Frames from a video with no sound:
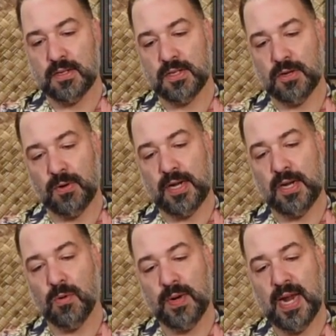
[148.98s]
So
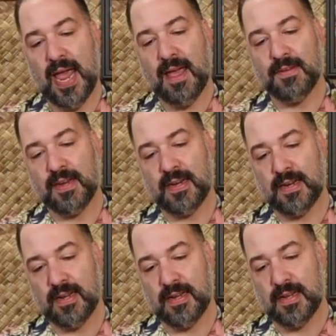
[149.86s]
here we have it
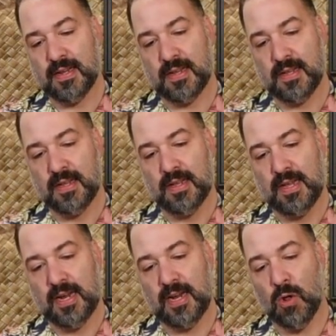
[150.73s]

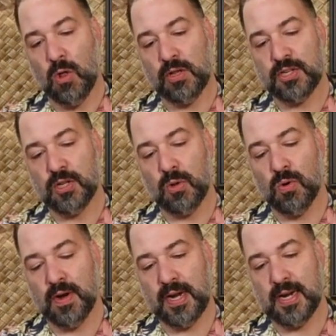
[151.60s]
in all its
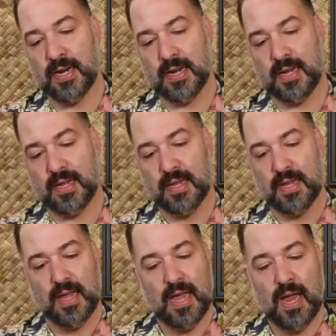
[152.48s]
glory.
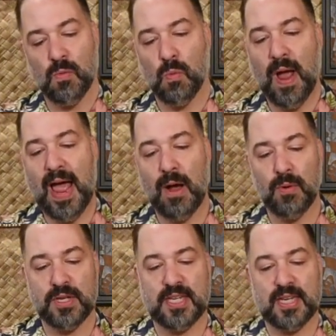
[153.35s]
And wow,
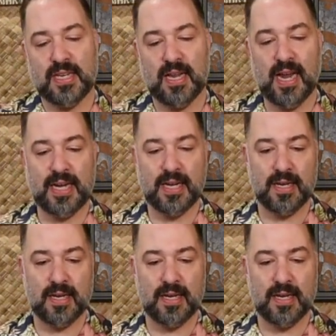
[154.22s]
is it light.